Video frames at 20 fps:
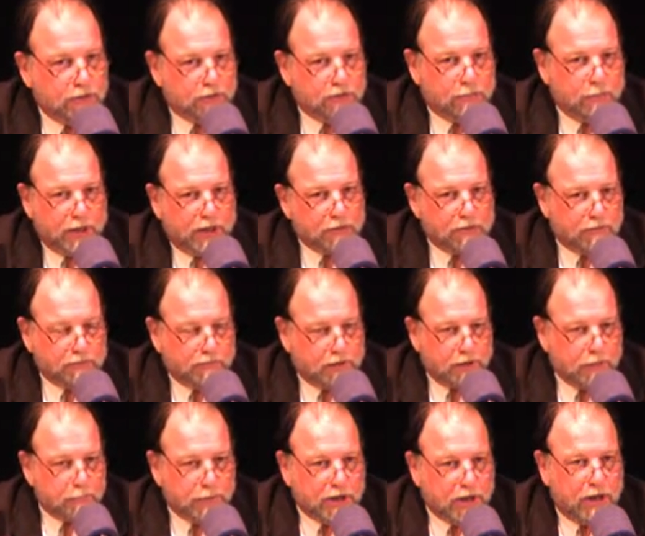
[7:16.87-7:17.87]
You go back to the
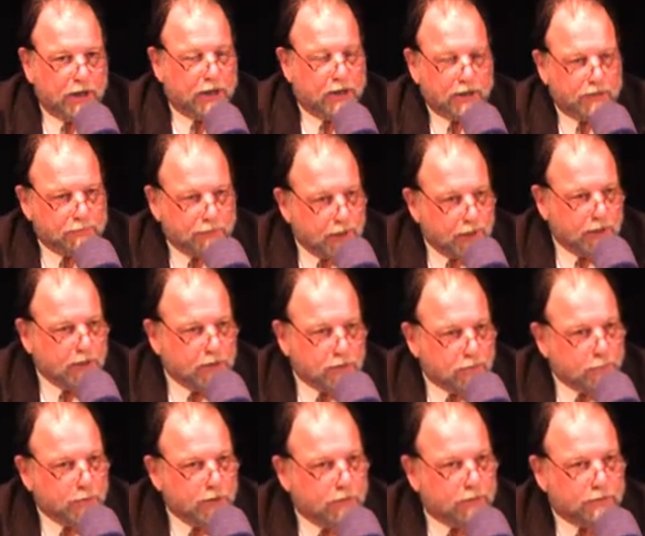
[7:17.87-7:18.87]
very beginning of any
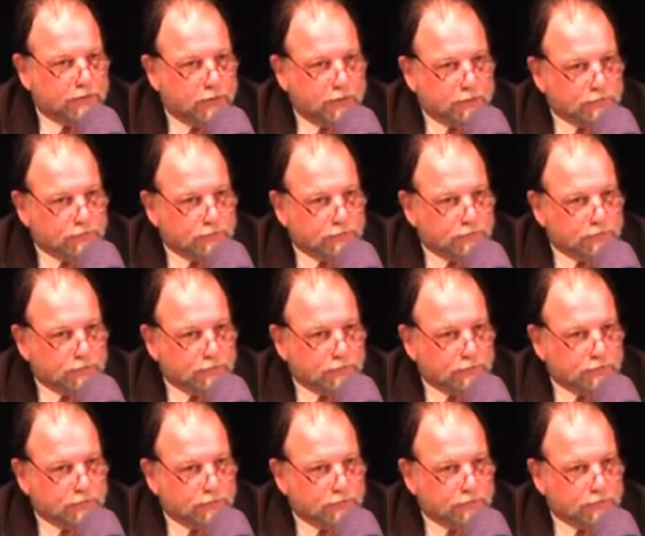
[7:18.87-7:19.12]
community,